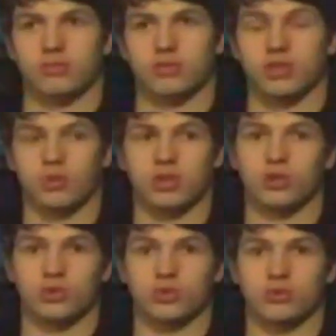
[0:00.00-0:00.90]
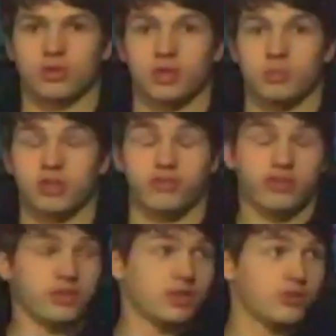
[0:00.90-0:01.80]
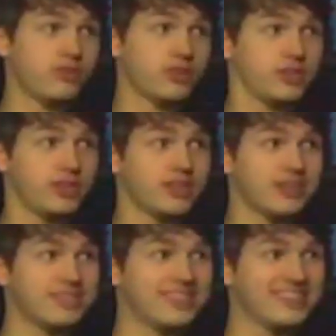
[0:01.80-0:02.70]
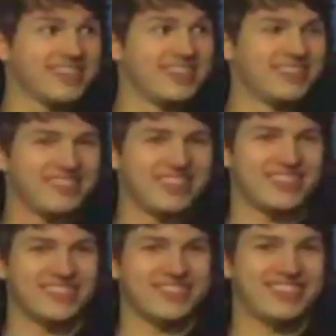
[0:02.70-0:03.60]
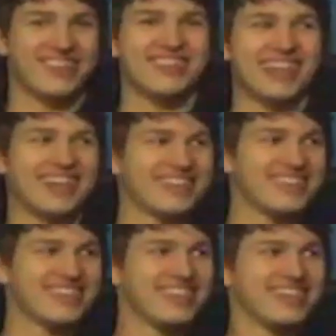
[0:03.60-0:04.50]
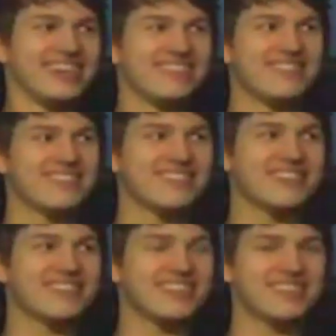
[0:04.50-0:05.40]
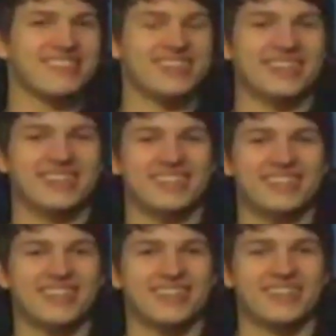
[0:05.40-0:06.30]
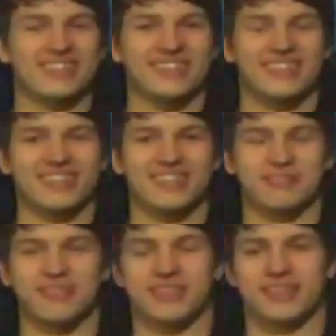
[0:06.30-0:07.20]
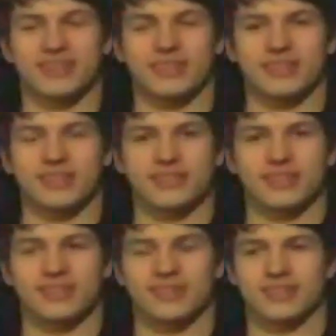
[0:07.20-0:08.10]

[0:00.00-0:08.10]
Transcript: Slower than usual. But it felt like I was flying in that car. Because it was so loud. And the rims lifted up really hard. And yeah, it. Yeah, so.